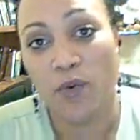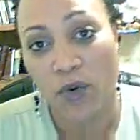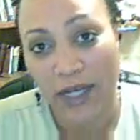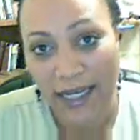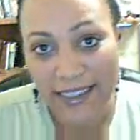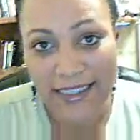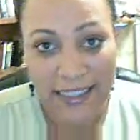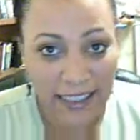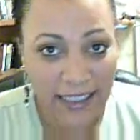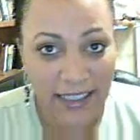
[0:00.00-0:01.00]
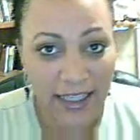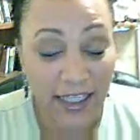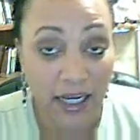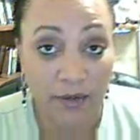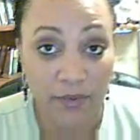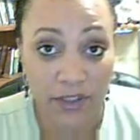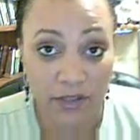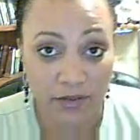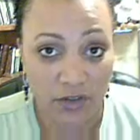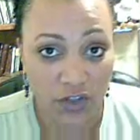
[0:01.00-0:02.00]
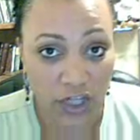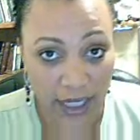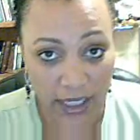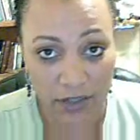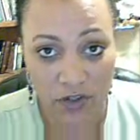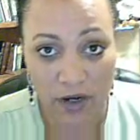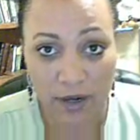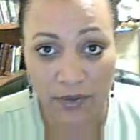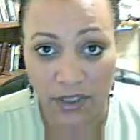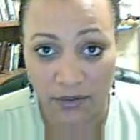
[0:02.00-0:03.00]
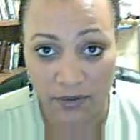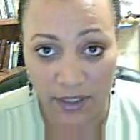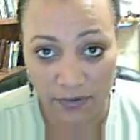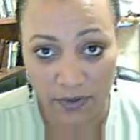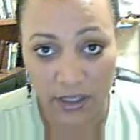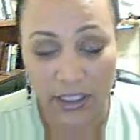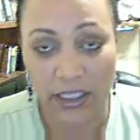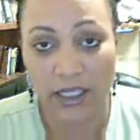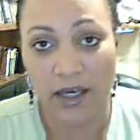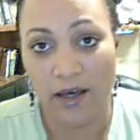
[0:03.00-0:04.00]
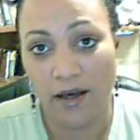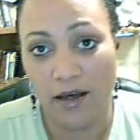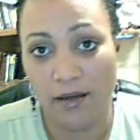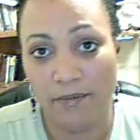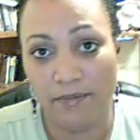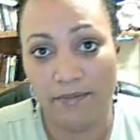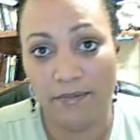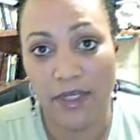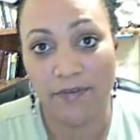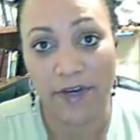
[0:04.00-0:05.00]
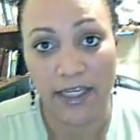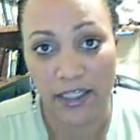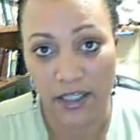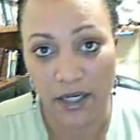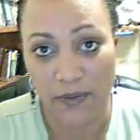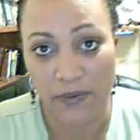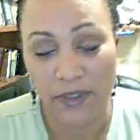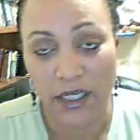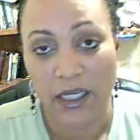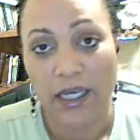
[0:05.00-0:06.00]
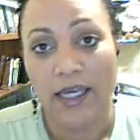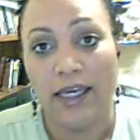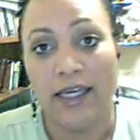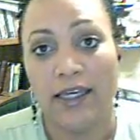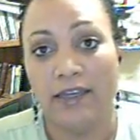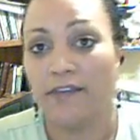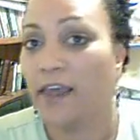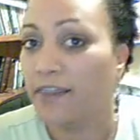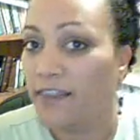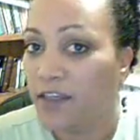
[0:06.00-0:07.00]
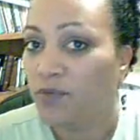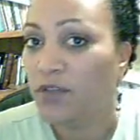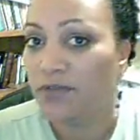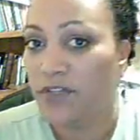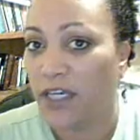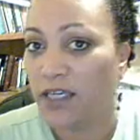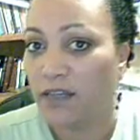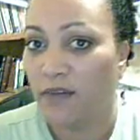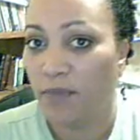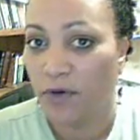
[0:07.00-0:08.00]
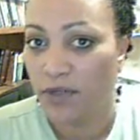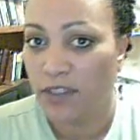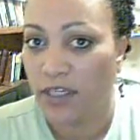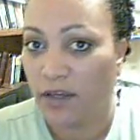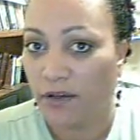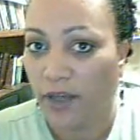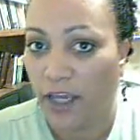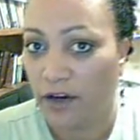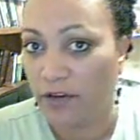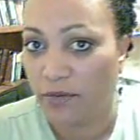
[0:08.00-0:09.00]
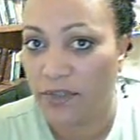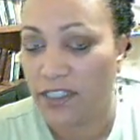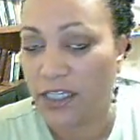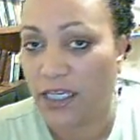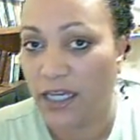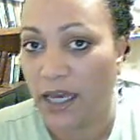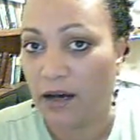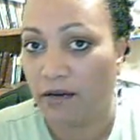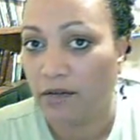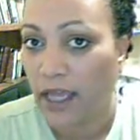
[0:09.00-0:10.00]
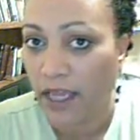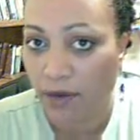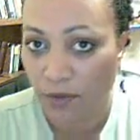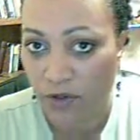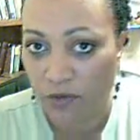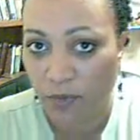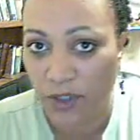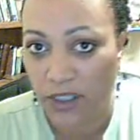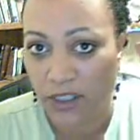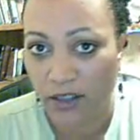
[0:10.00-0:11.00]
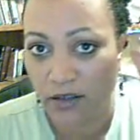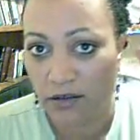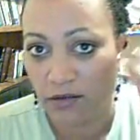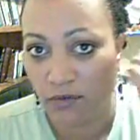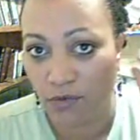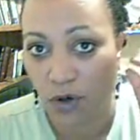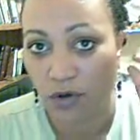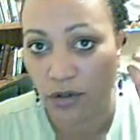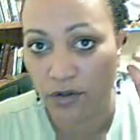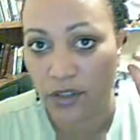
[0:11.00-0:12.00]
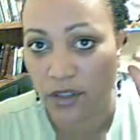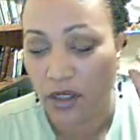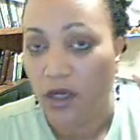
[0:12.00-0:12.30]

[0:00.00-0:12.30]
What I did that I would change or I would do differently if I had known is I then would have taken the ponytail hair that was sticking out and would have put it in rollers.